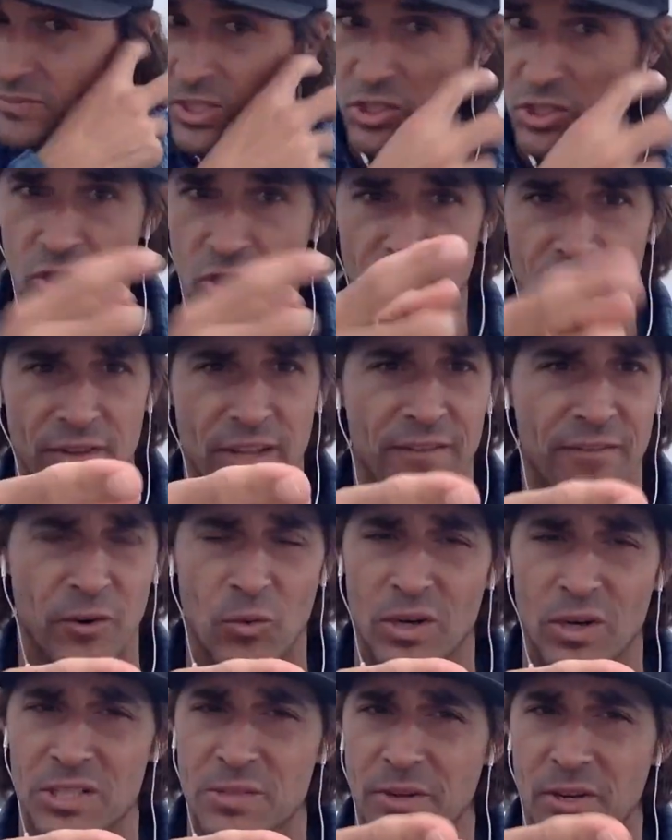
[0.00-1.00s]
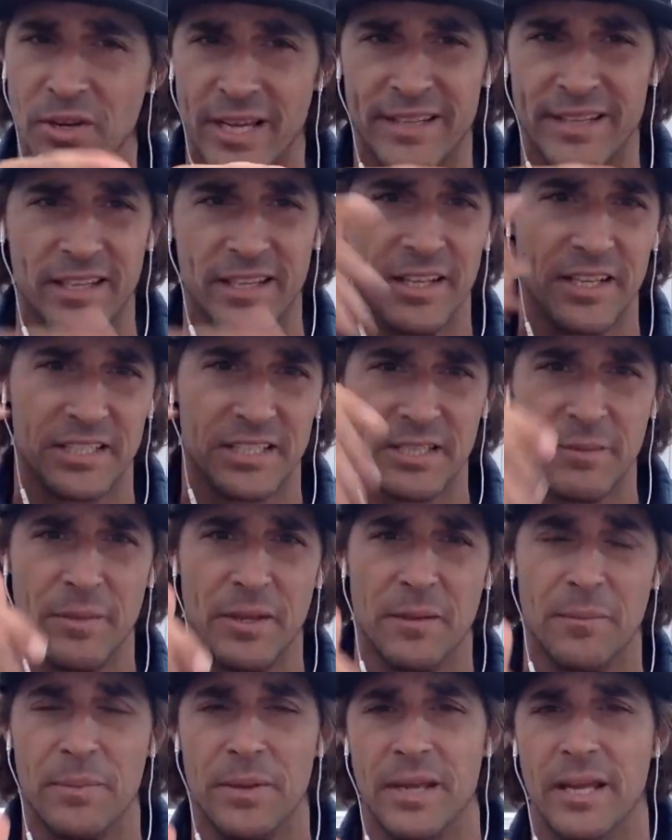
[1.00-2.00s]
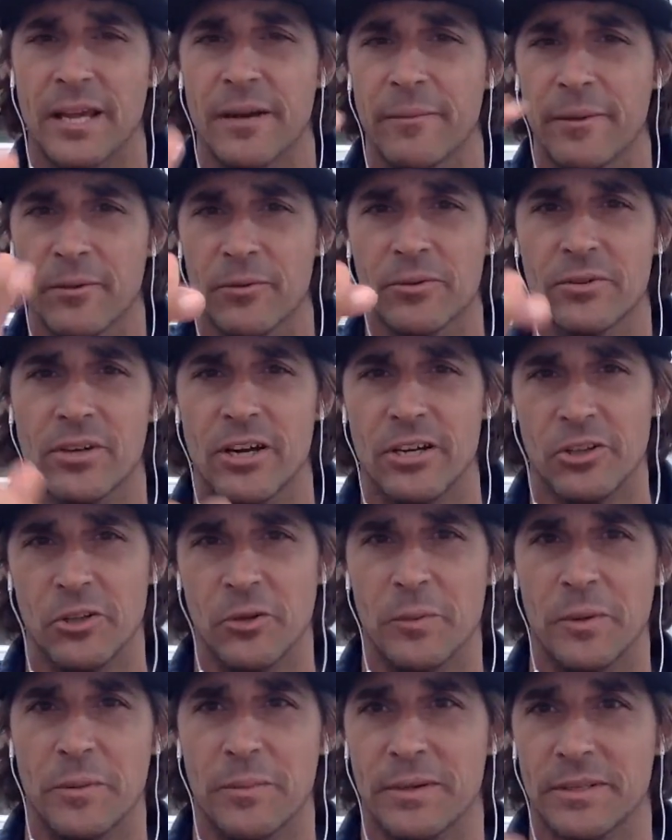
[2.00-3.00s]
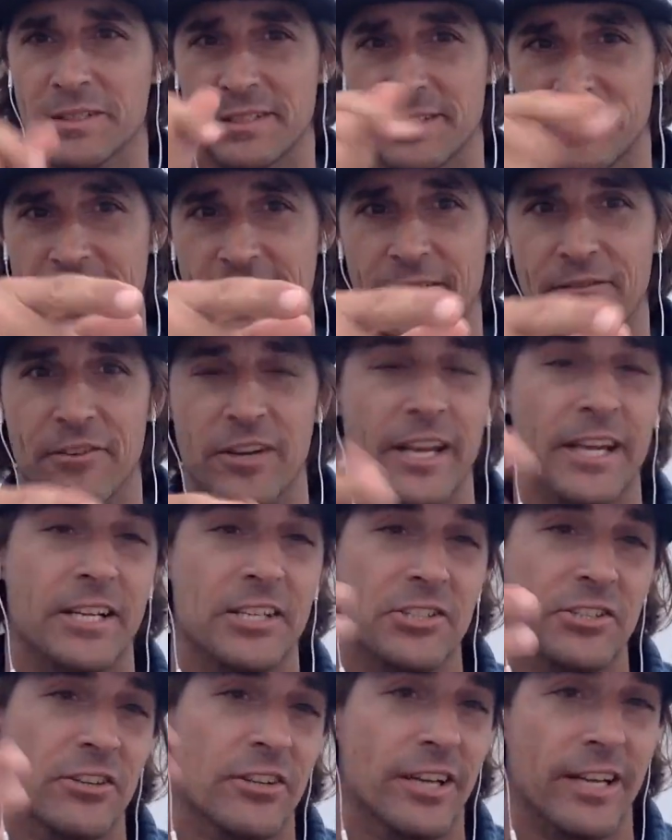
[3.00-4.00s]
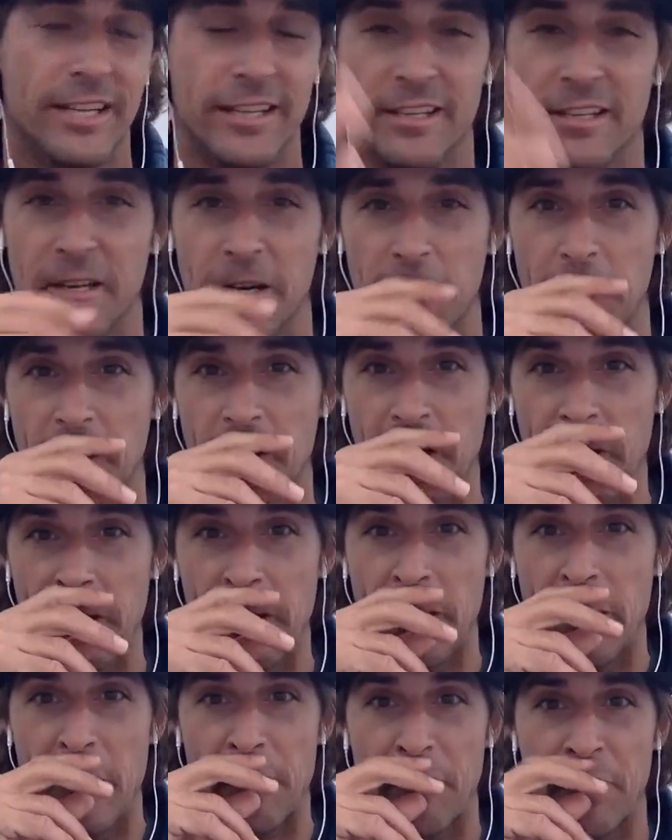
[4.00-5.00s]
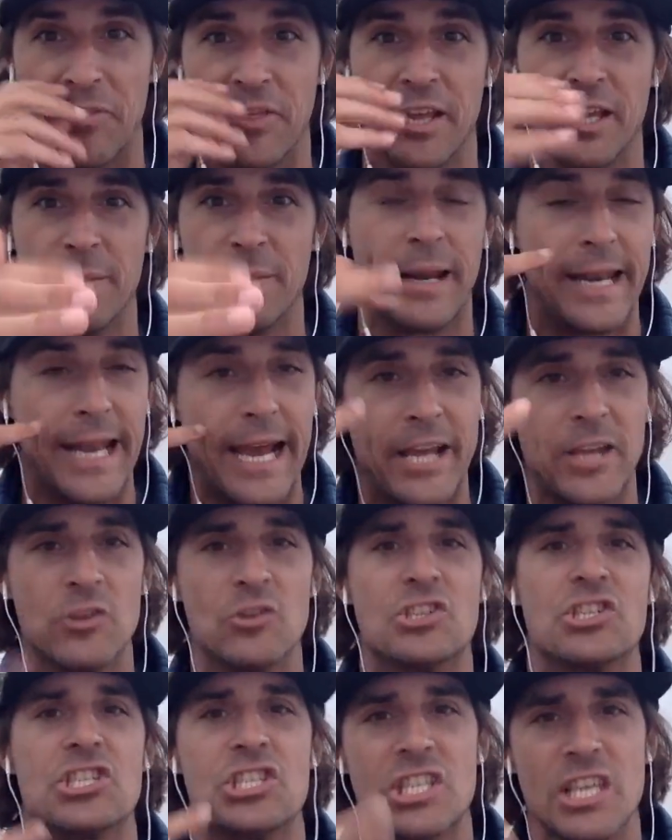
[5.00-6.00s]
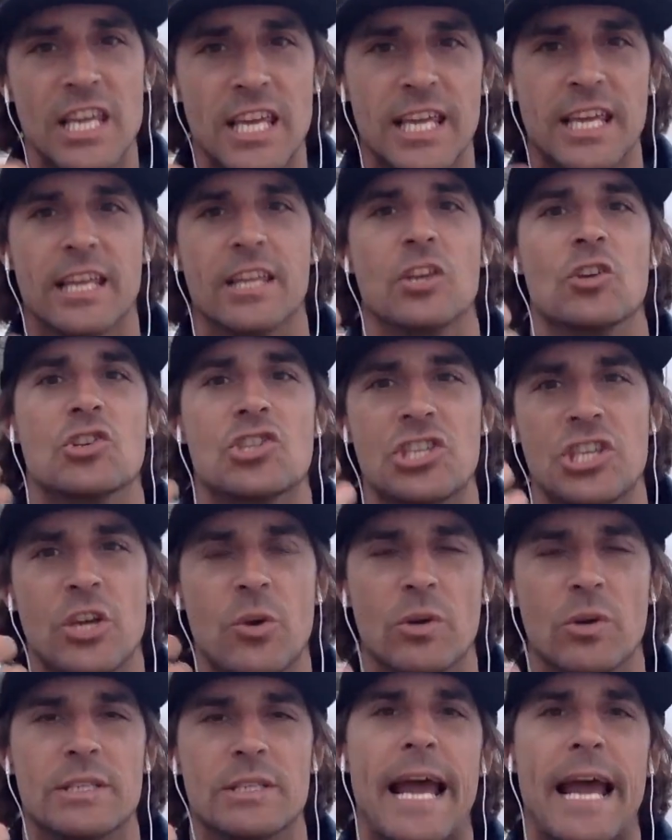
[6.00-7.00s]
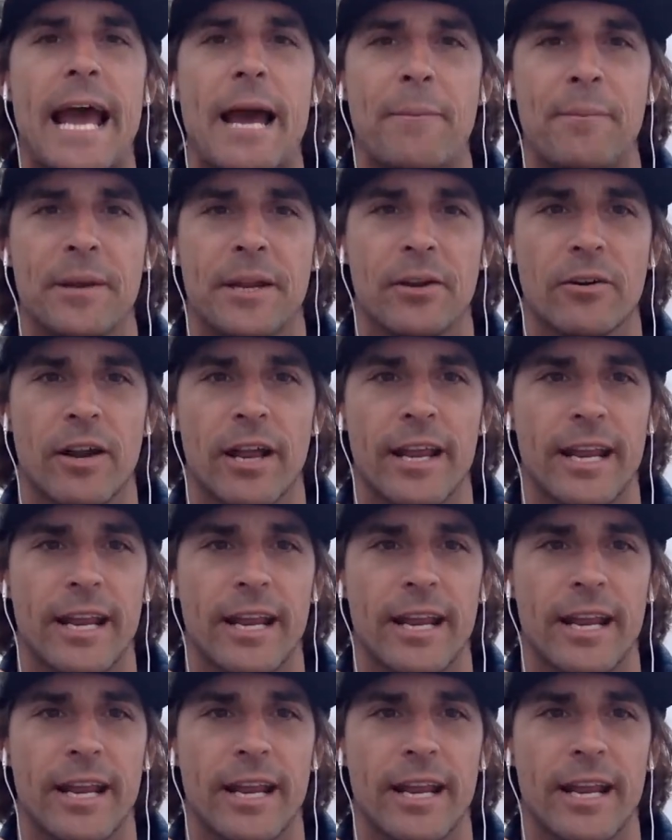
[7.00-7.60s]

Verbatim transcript: So if, if it was me, you got that link, send me a PM and we'll talk a little bit because it's kind of funny because you're like, you know, but think about it, now you see it. You see what's happening, right?